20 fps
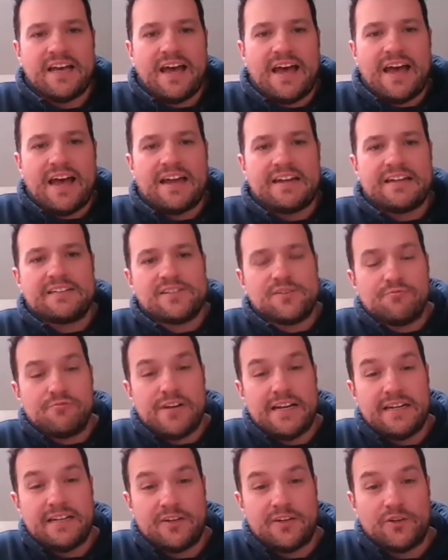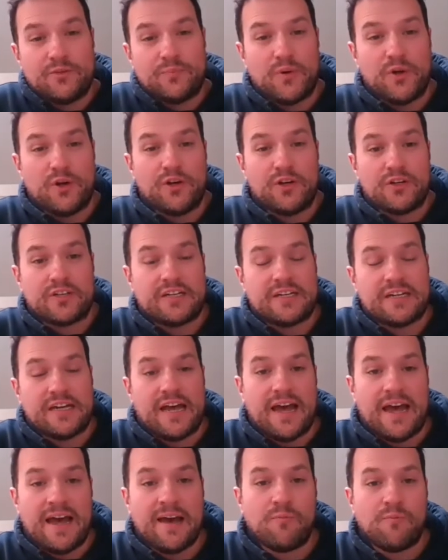and it's a really good book.
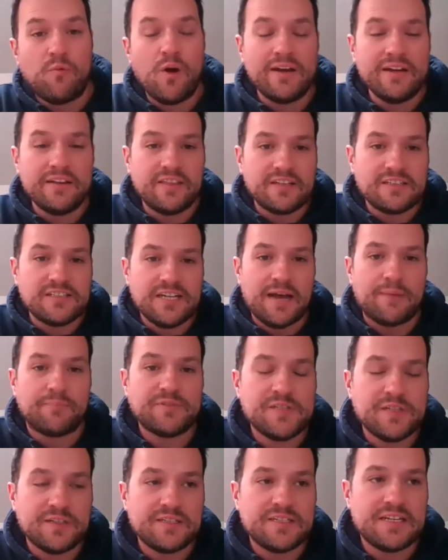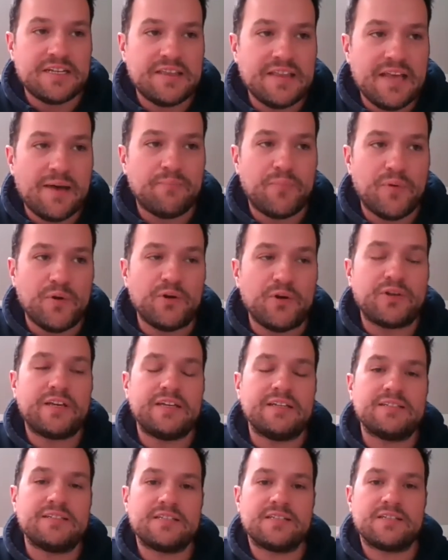And one of the chapters in that book
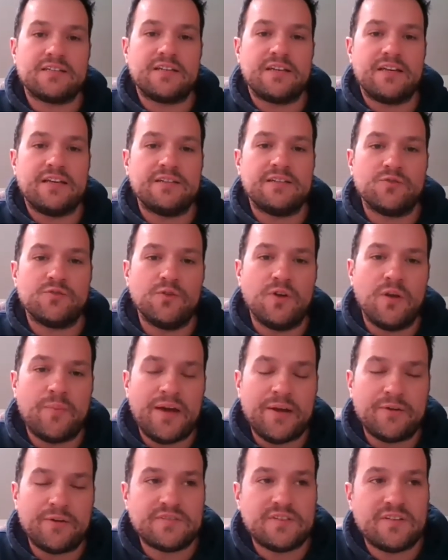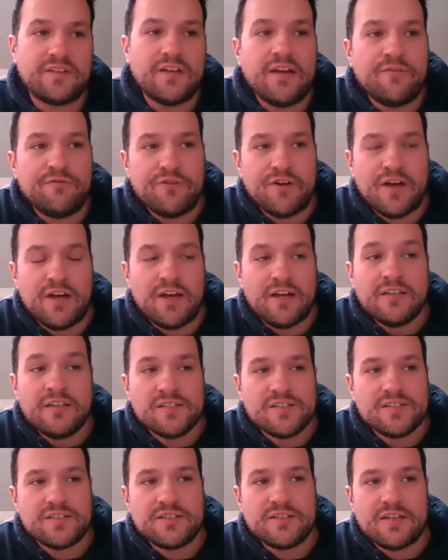is all about a
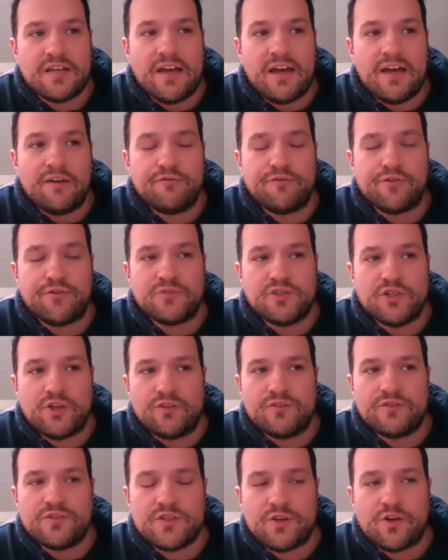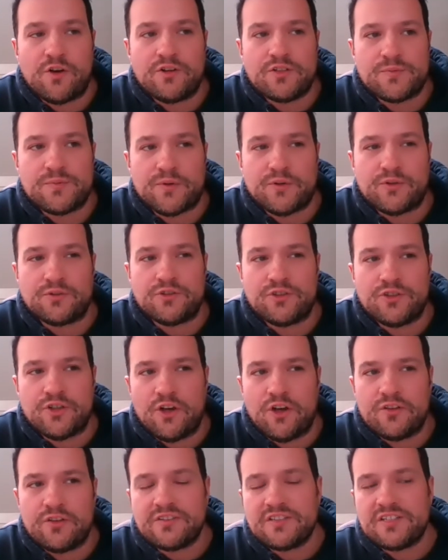verse from John's Gospel,
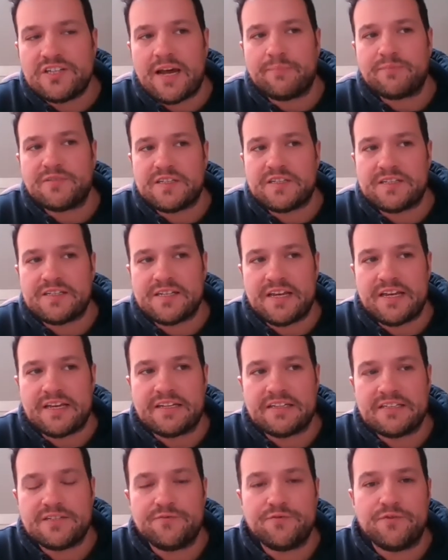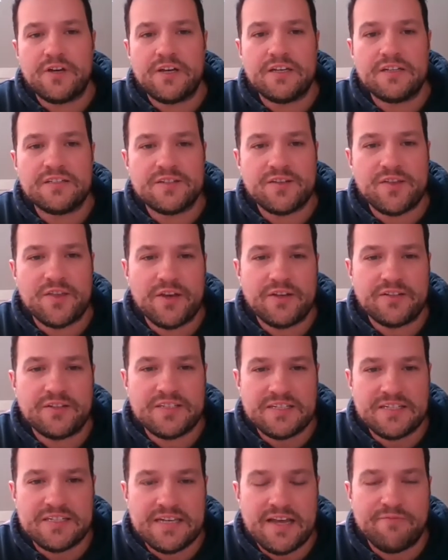John chapter 6, verse
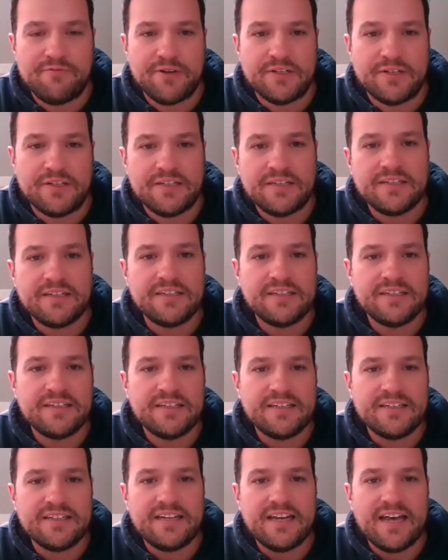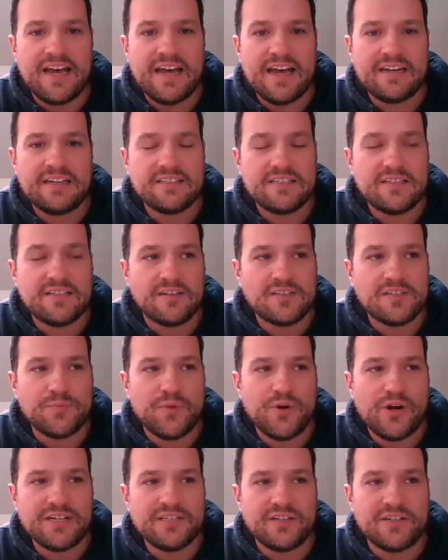37. And it's such a
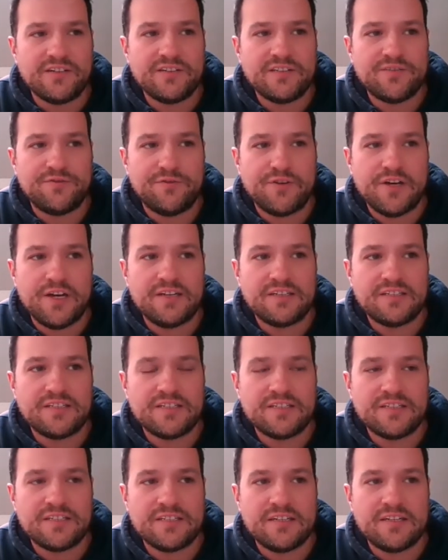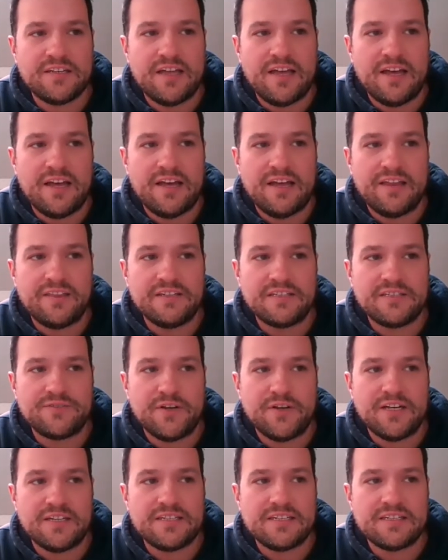precious verse, this
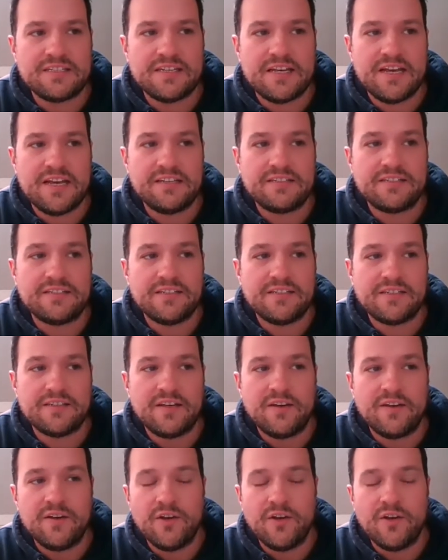verse. It says...